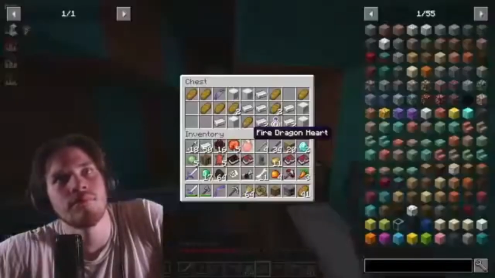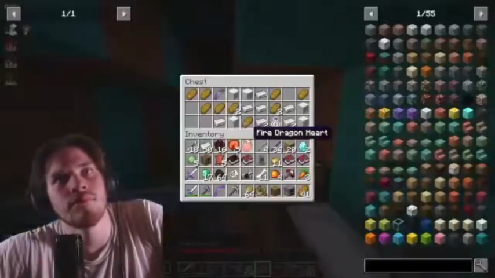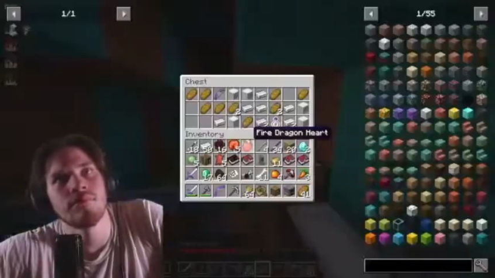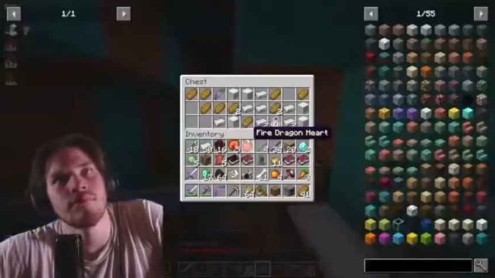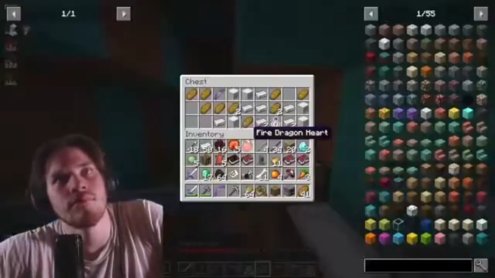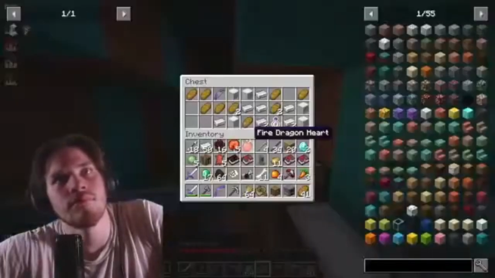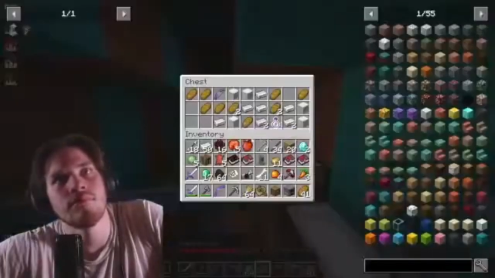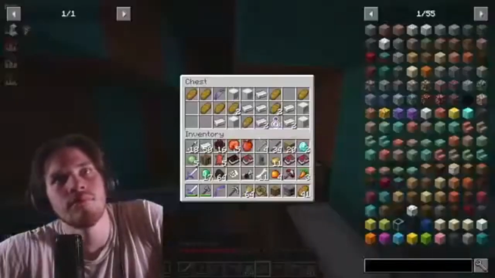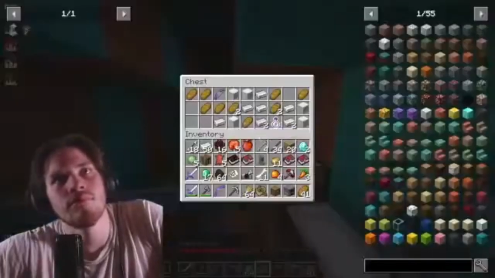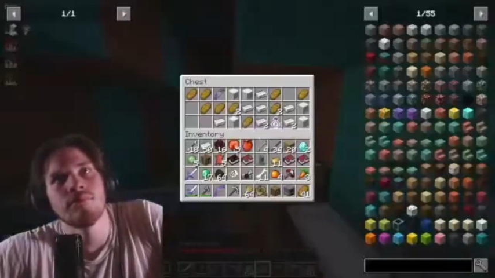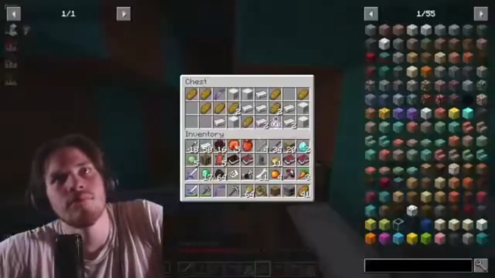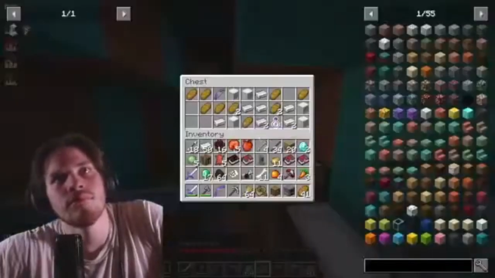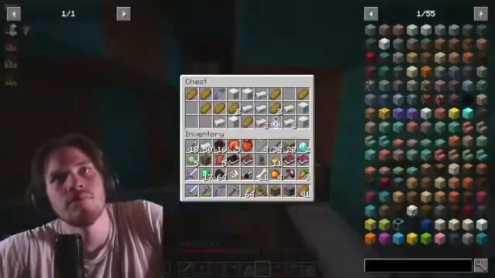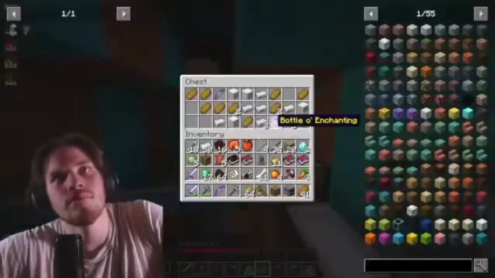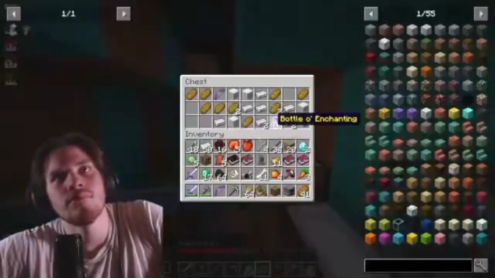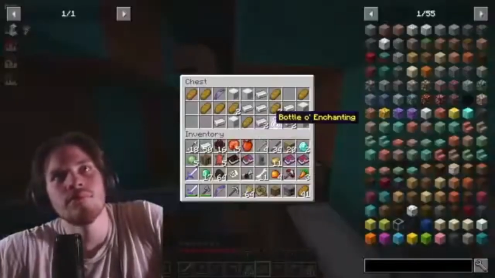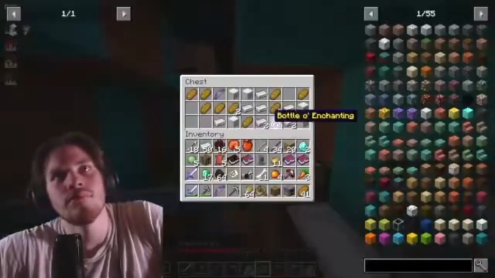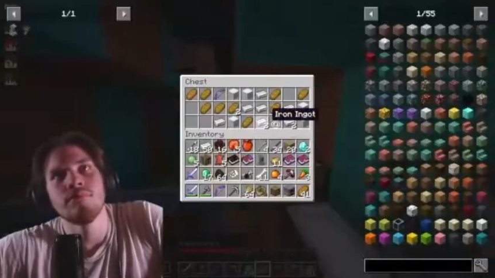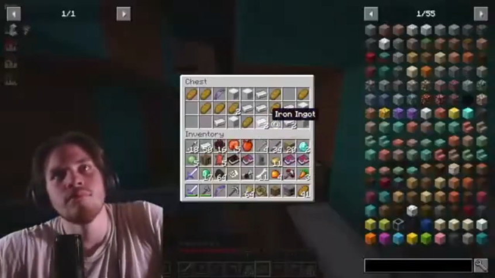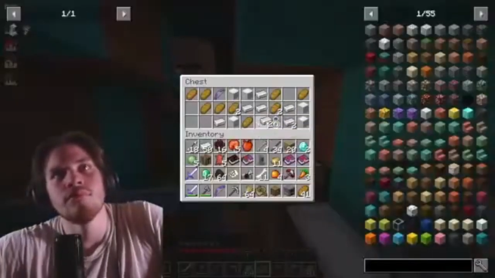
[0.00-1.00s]

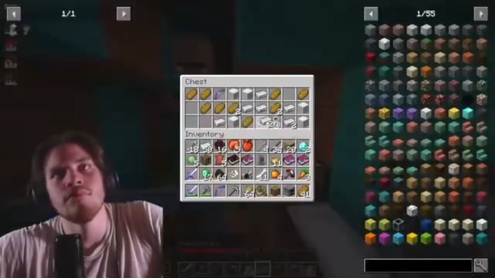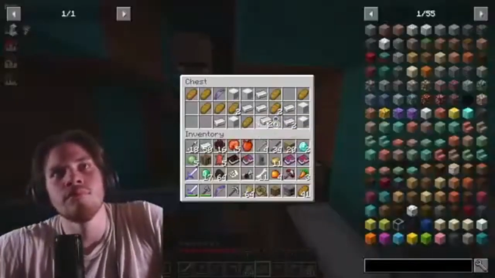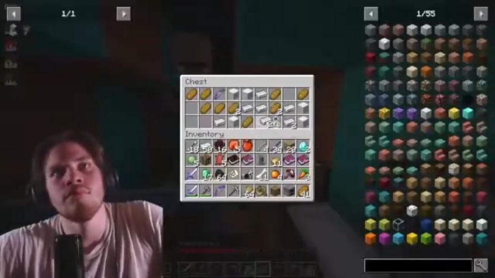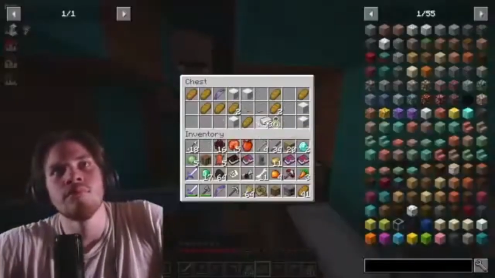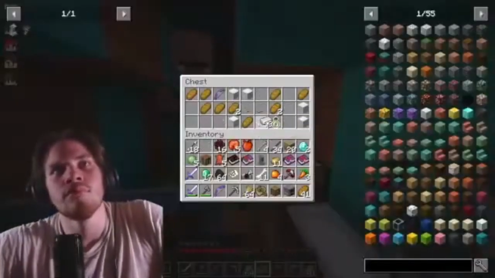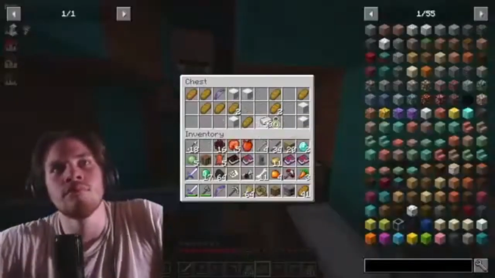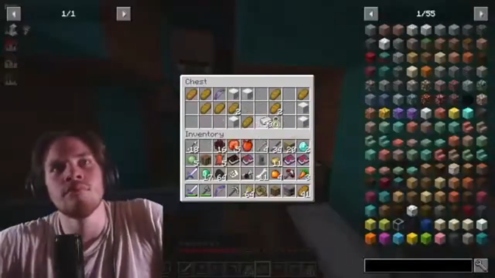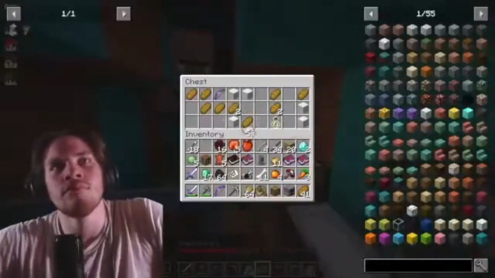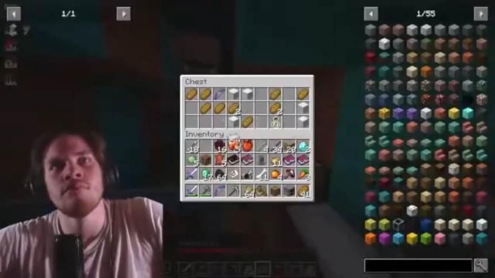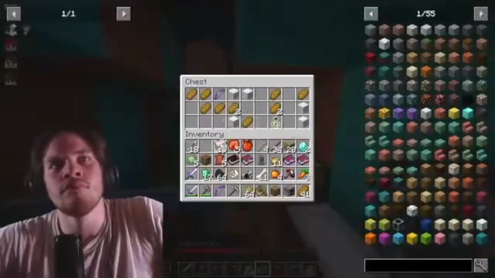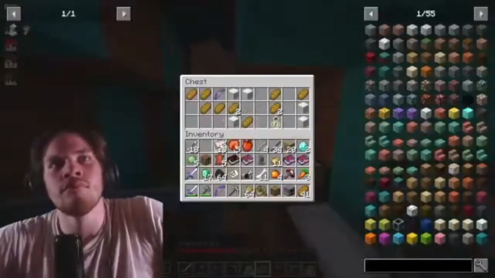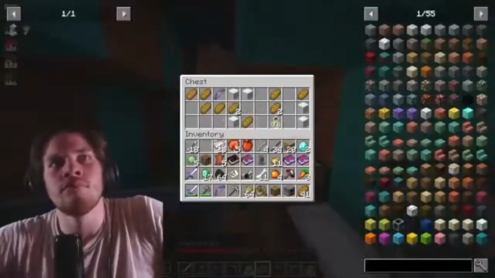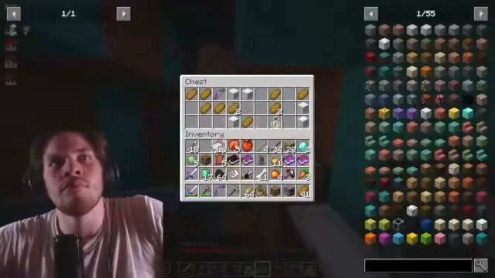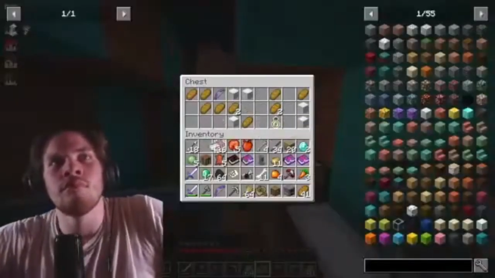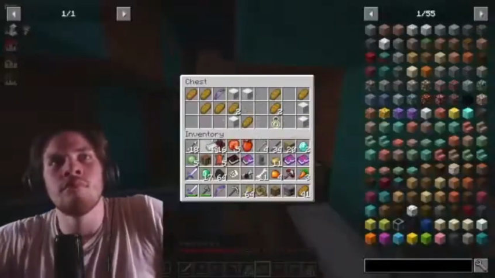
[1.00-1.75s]
[no speech]